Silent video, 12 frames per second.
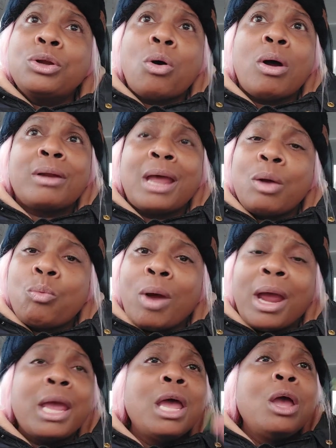know are not
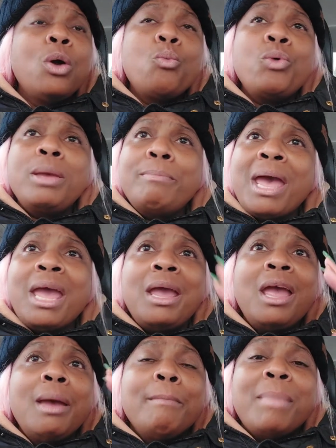right. We may
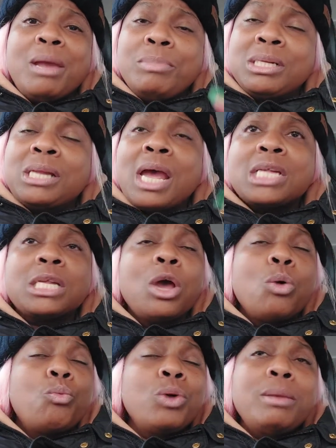make mistakes.
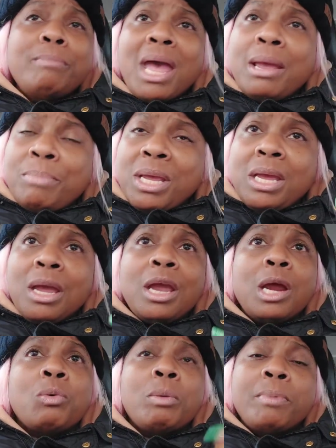We may be in
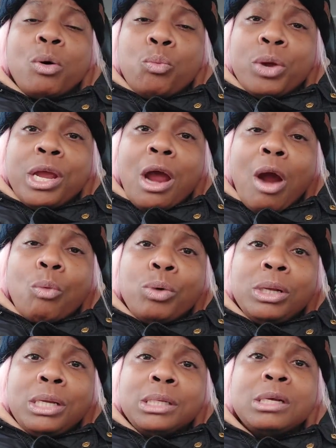error, but we are
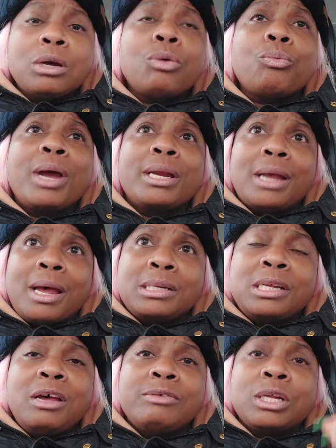willing to correct
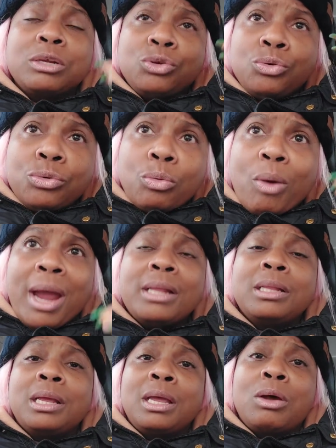ourselves and do the right
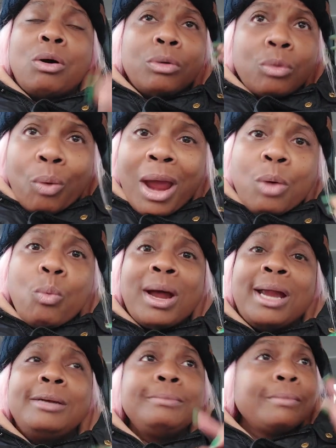thing, go the right
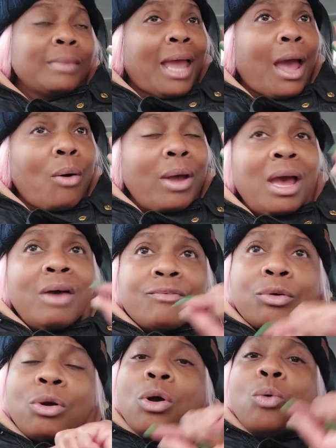way.
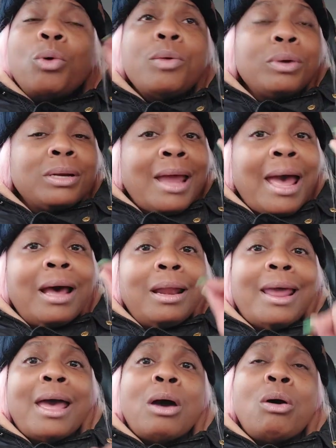However, we will not
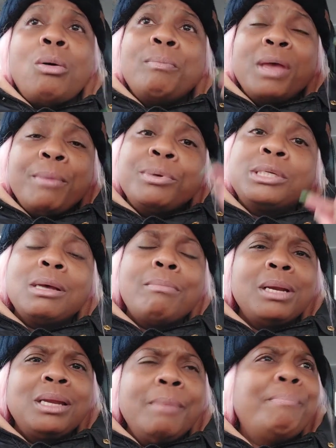allow people to
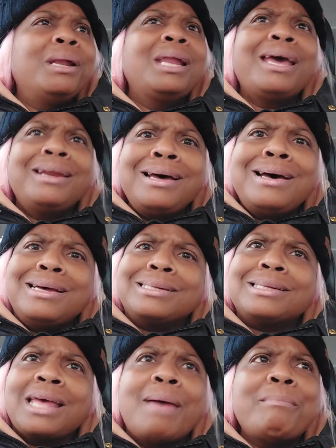manipulate
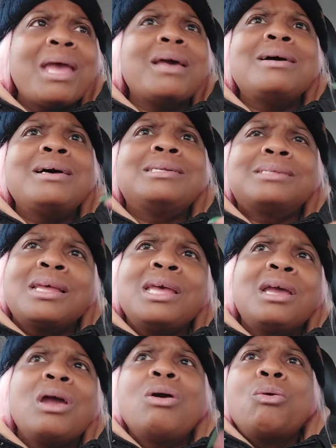us and make us
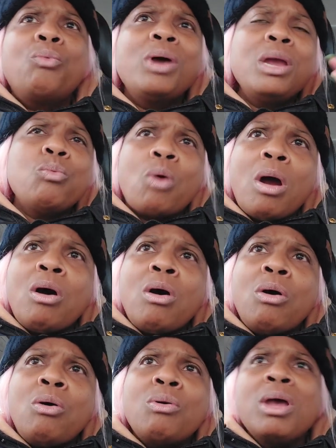think we
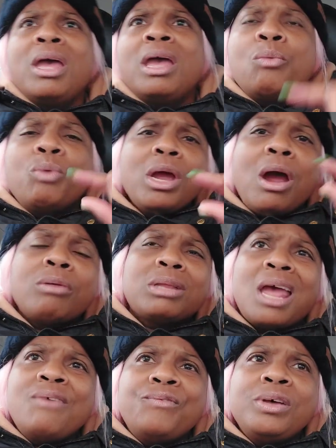wrong and we hurt
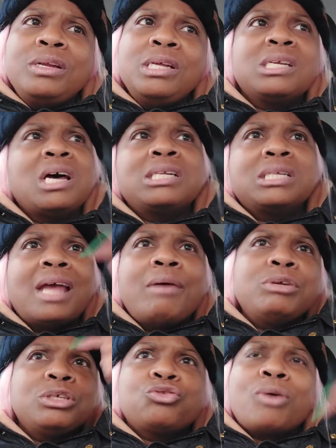their feelings because they
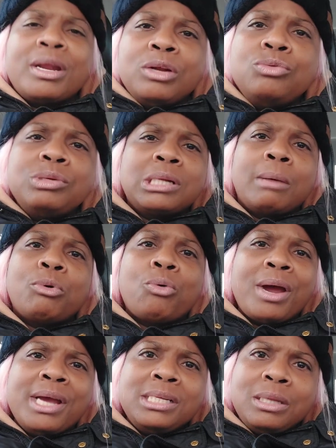was trying to do something
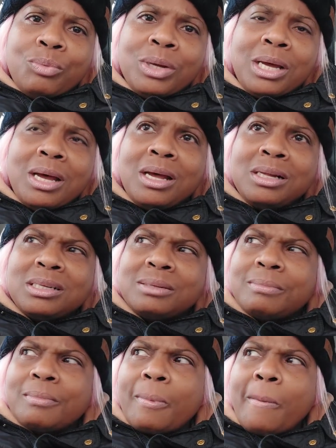crazy with us,
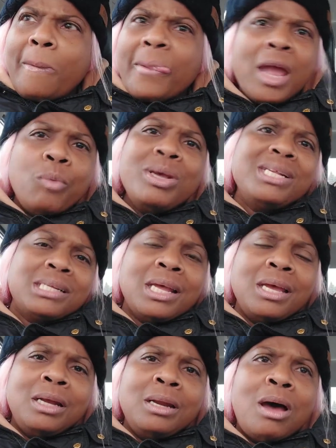and we
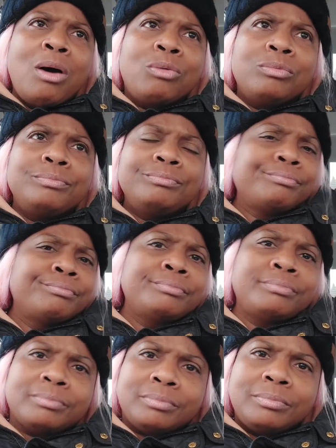saying no.
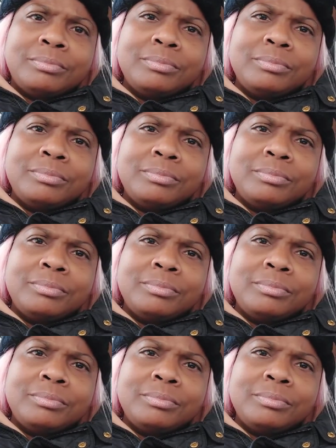Mm-mm.